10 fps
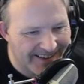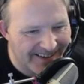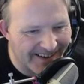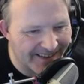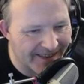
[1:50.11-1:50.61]

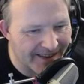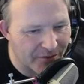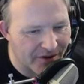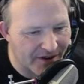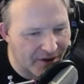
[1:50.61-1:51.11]
and then
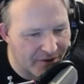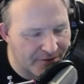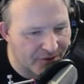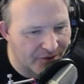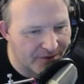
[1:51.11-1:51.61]
we'll go
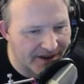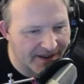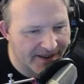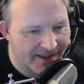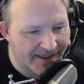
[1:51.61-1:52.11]
for
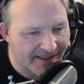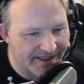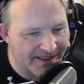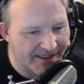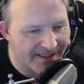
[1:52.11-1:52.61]

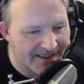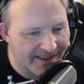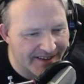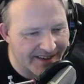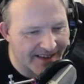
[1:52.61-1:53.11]

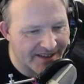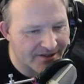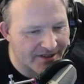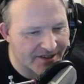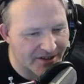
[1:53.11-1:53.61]
yes,
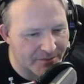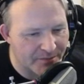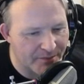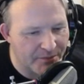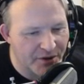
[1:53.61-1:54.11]
decide to
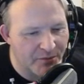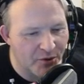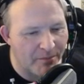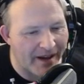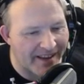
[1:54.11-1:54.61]
put them all
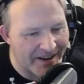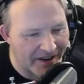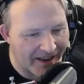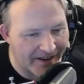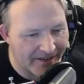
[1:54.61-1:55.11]
back in
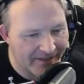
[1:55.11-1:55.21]
again.